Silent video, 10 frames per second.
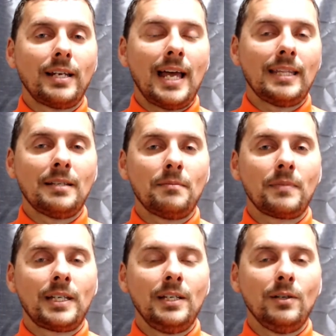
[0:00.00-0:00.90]
them
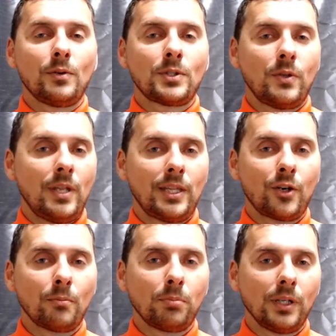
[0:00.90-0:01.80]
killed so that their
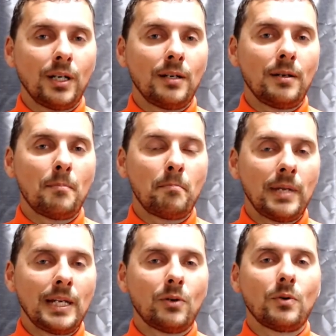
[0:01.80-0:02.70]
blood
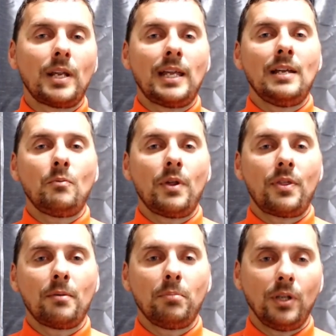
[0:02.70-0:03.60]
mingled in with the
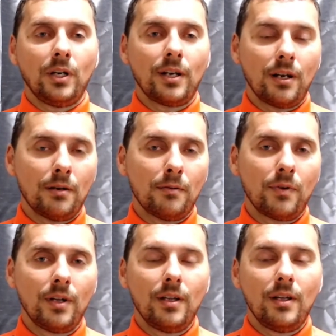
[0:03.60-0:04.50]
blood of
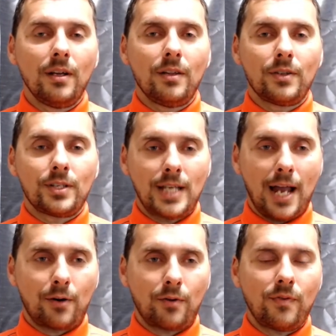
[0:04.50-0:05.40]
the
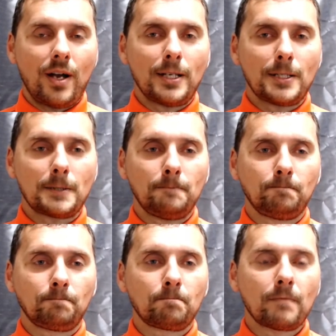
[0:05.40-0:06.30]
sacrifice.
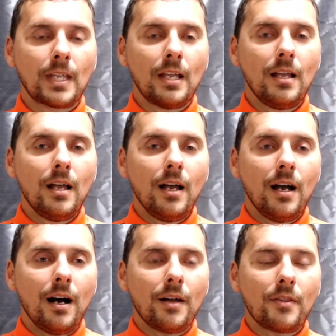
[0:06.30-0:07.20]

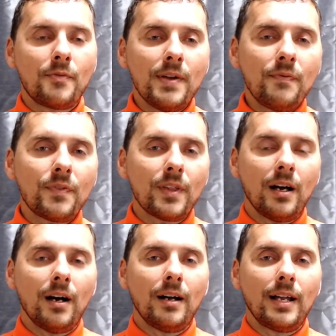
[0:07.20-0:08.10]
The fifth
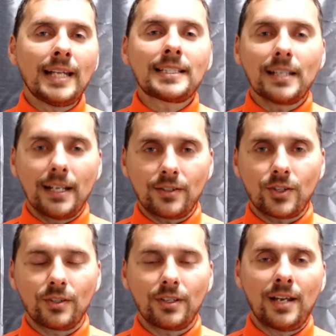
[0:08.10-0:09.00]
incident
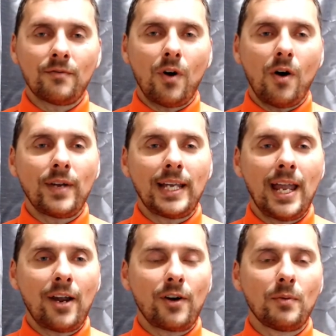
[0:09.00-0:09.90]
involving
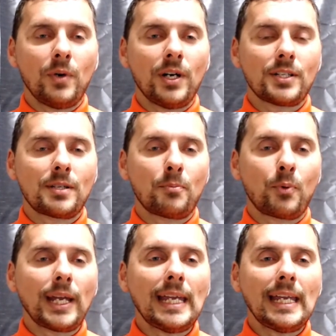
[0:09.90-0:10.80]
Herod was the
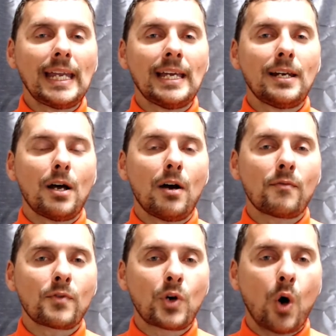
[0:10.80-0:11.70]
bringing in
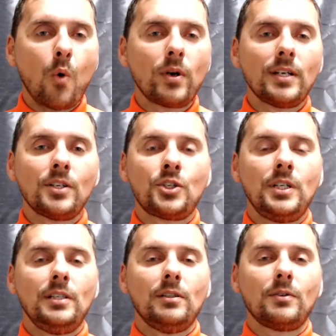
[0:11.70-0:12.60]
of golden
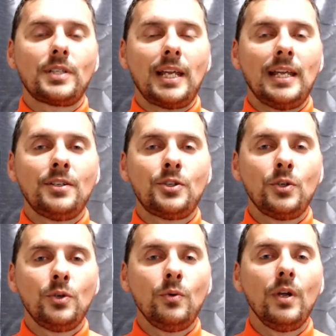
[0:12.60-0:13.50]
shields
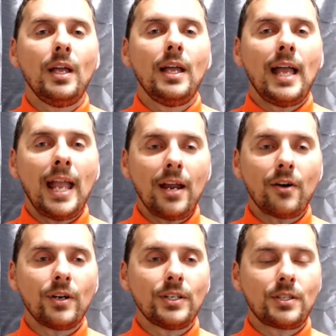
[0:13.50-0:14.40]
into
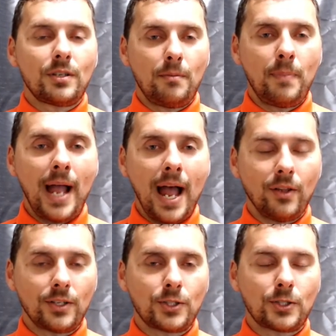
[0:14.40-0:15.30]
Herod's palace.